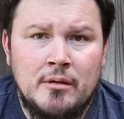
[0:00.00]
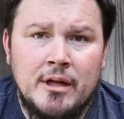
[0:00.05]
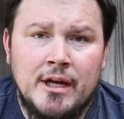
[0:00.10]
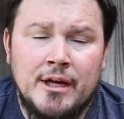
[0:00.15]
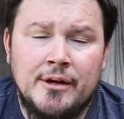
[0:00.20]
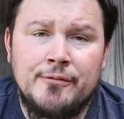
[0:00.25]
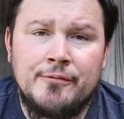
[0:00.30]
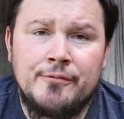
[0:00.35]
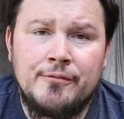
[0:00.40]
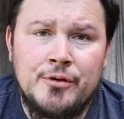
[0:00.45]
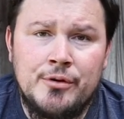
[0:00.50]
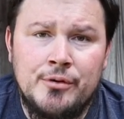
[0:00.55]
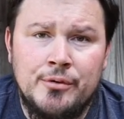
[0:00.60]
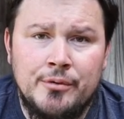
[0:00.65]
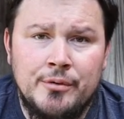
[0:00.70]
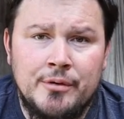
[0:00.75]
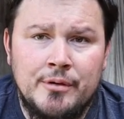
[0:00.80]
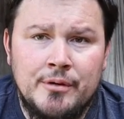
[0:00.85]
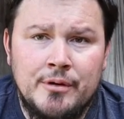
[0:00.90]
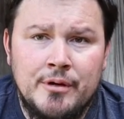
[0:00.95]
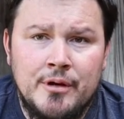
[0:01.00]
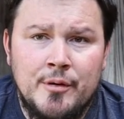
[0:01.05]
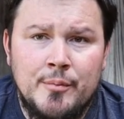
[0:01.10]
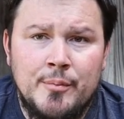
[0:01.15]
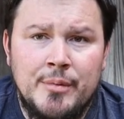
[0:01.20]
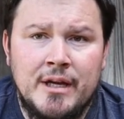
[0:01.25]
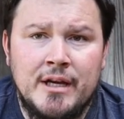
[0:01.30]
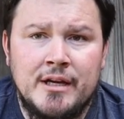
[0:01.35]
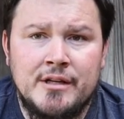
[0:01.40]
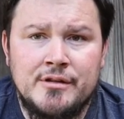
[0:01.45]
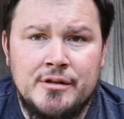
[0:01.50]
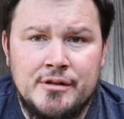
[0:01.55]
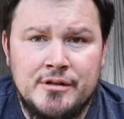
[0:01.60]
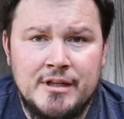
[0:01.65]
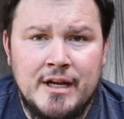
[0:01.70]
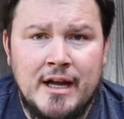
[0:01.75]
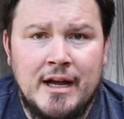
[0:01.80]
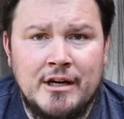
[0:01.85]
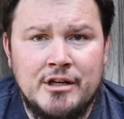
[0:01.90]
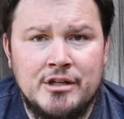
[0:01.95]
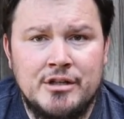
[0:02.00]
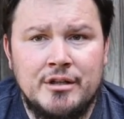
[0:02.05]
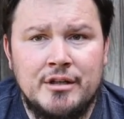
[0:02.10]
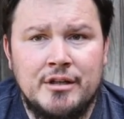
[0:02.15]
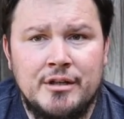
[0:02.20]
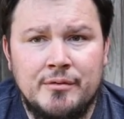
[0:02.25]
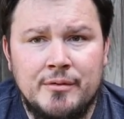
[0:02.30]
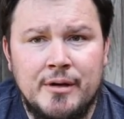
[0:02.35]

like food, because there's actually